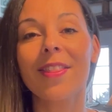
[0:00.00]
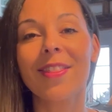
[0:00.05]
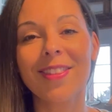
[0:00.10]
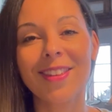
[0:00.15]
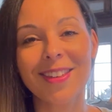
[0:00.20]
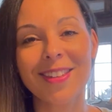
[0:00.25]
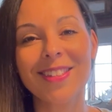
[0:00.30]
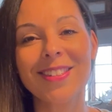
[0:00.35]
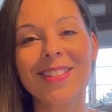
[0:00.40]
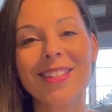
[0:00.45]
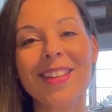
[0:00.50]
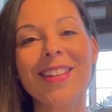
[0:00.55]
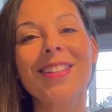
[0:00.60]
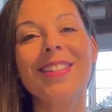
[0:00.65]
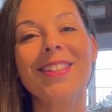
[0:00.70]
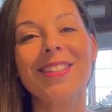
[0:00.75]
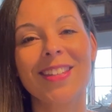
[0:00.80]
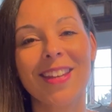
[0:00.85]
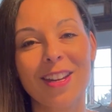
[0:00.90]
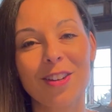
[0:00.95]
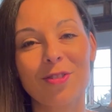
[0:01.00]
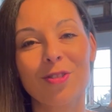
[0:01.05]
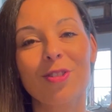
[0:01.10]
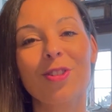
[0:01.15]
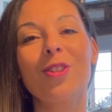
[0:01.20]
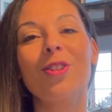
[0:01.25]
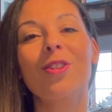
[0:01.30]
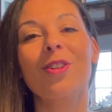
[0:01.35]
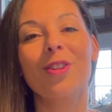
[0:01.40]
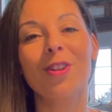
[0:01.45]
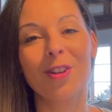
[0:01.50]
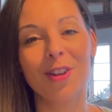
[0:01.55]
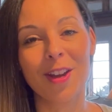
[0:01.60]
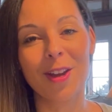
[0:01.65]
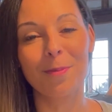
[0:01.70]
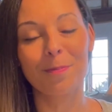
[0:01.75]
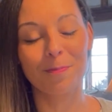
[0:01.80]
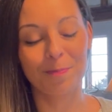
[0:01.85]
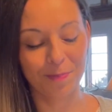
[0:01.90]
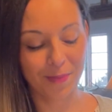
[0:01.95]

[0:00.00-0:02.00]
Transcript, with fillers: This is Central Europe.